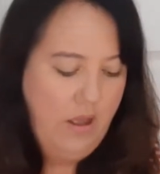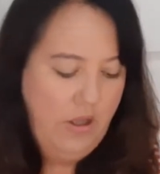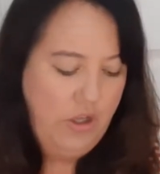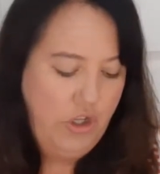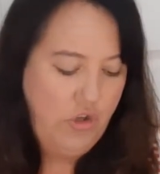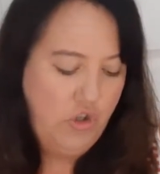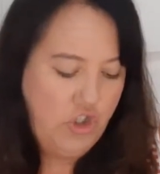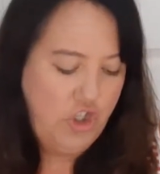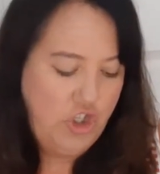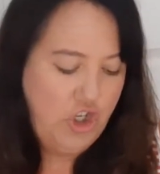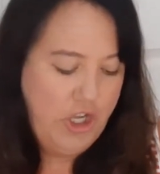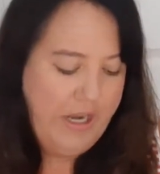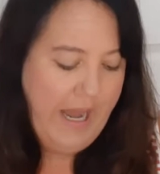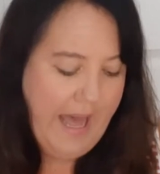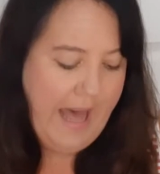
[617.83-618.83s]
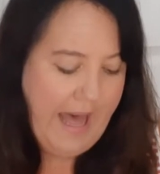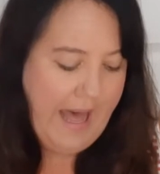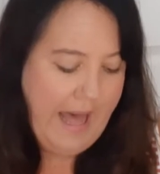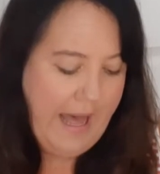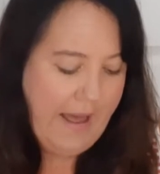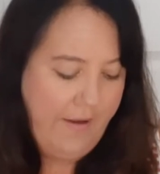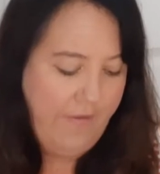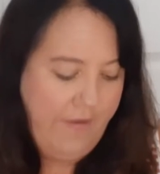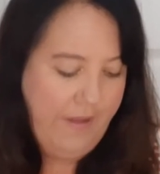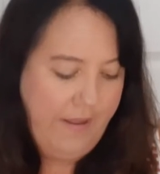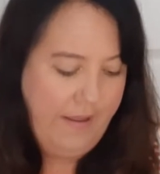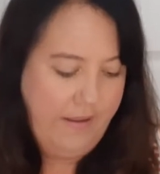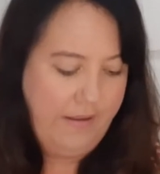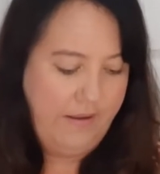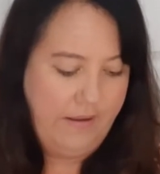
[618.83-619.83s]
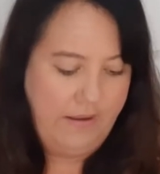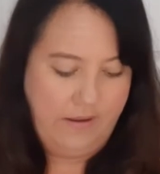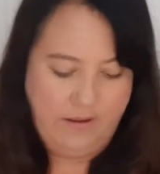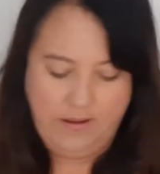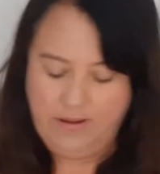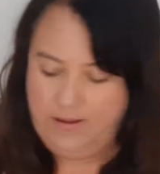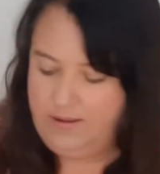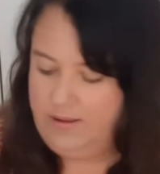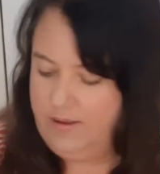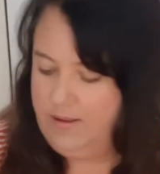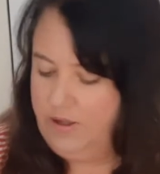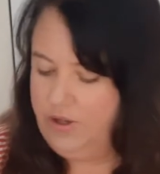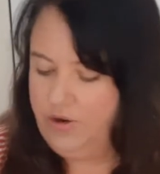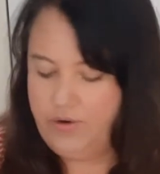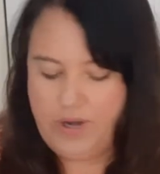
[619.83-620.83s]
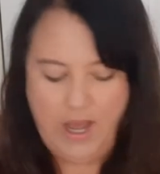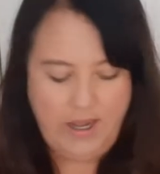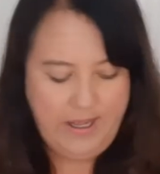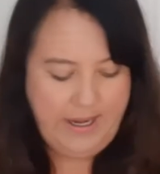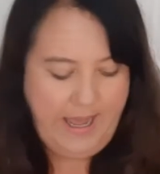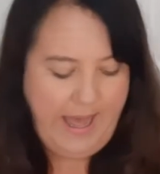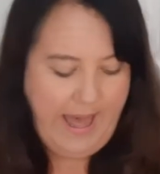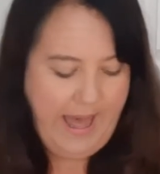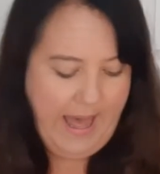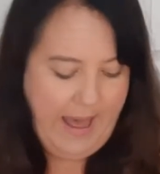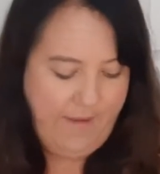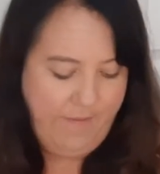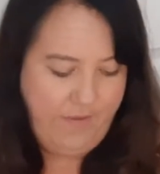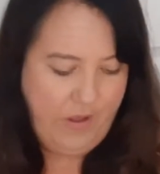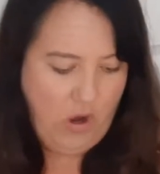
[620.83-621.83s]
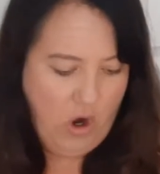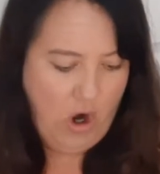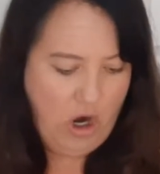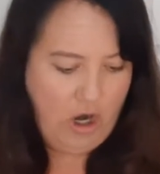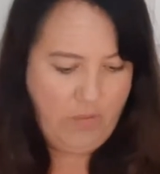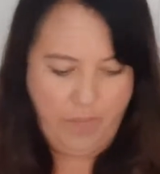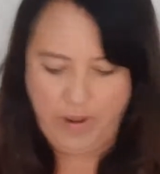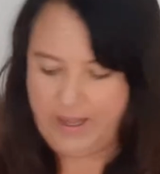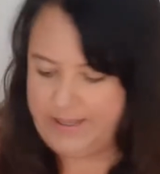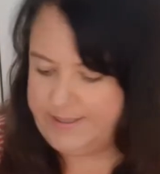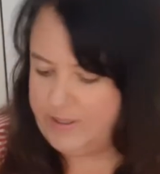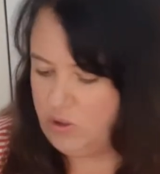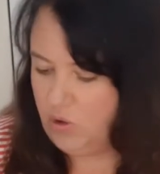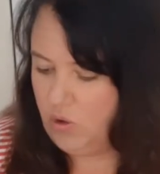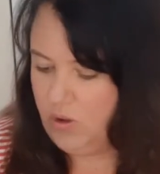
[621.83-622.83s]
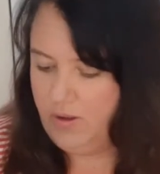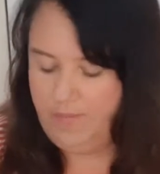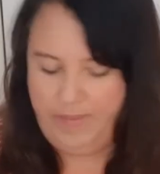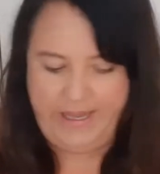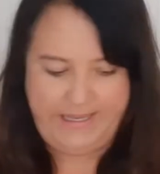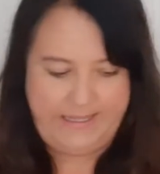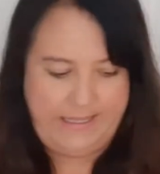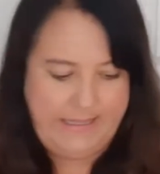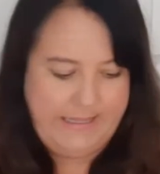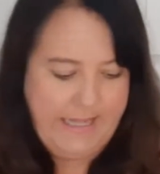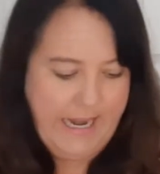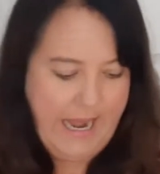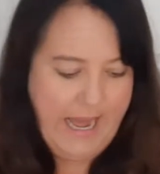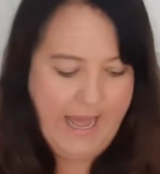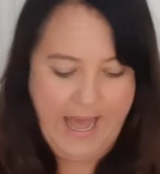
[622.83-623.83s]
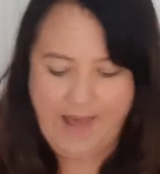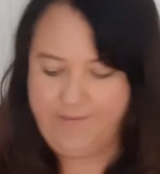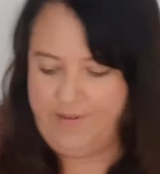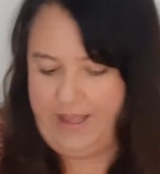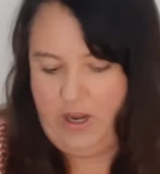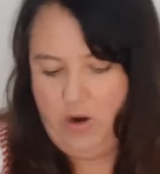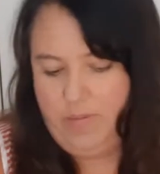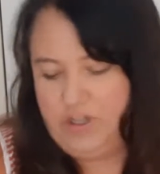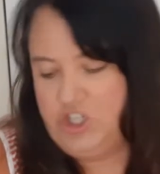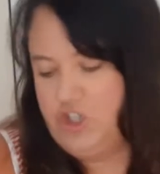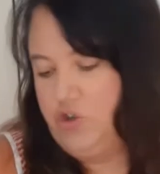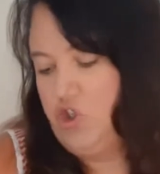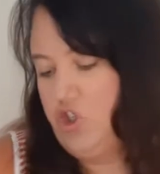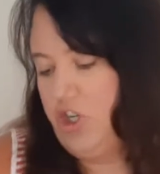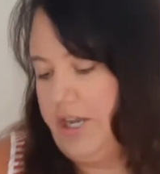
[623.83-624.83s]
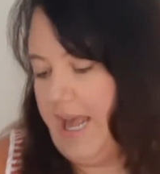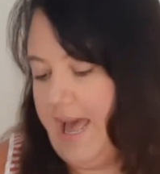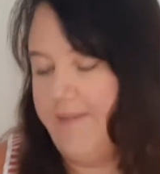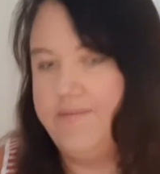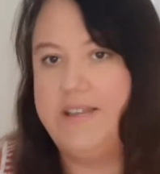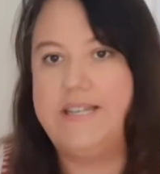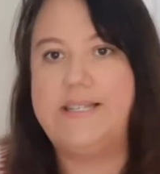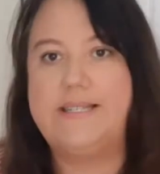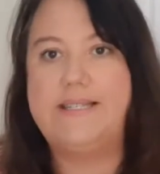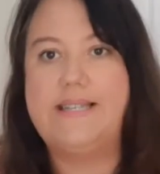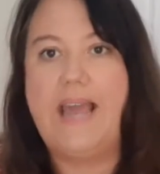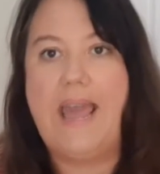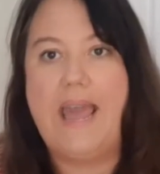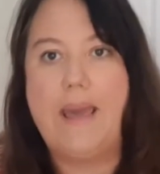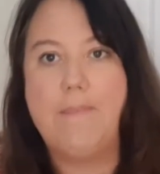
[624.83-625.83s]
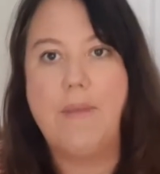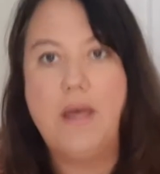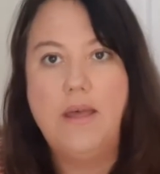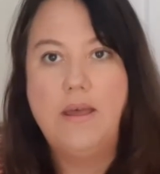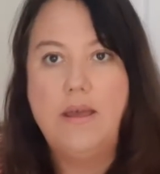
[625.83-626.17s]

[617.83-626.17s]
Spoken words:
you should have, you're not going to have the hard puzzle pieces that I have here, but you should have these same